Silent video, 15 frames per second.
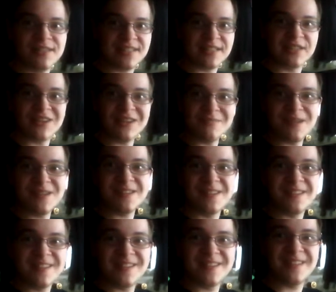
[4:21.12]
just comment
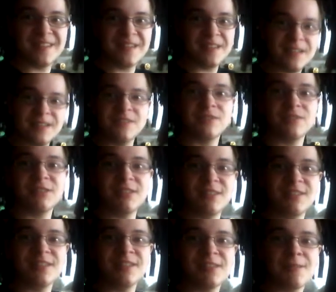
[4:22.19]
and you'll see.